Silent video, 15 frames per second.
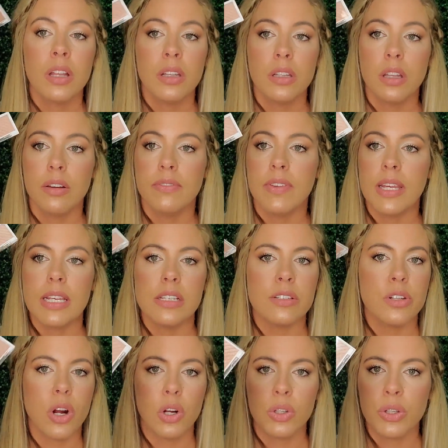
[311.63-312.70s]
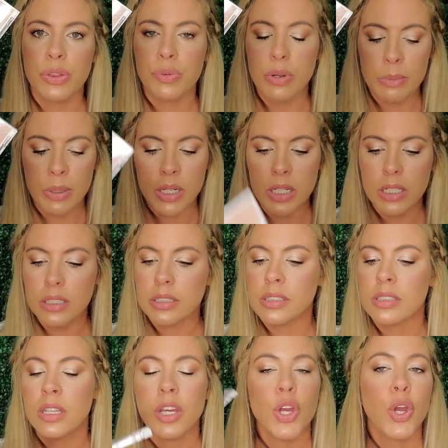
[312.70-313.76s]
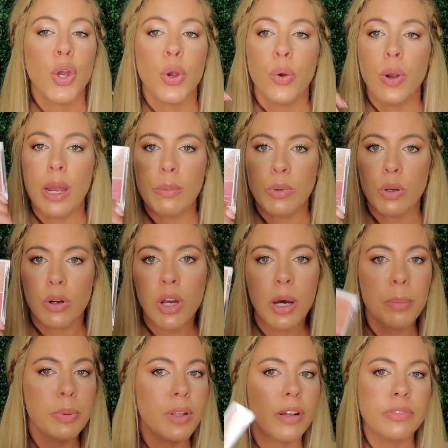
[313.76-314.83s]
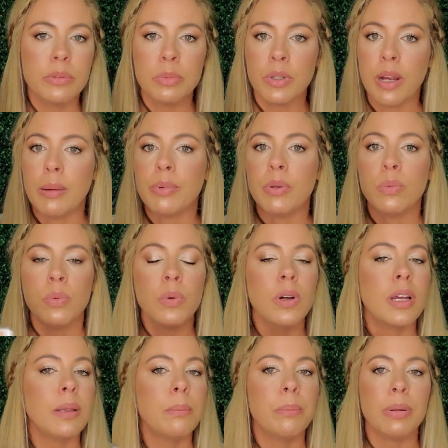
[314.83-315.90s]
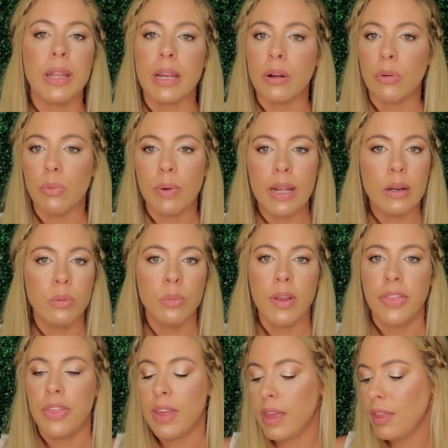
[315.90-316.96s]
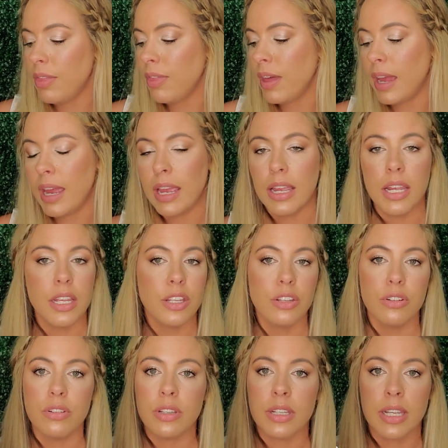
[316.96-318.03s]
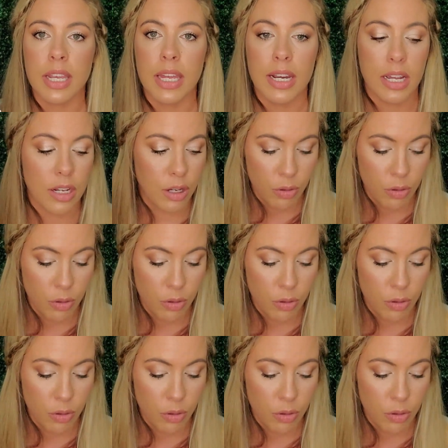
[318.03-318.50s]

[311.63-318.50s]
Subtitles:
Love these. They're only $3. Grab you a couple of them, grab you one, play around with it. You cannot go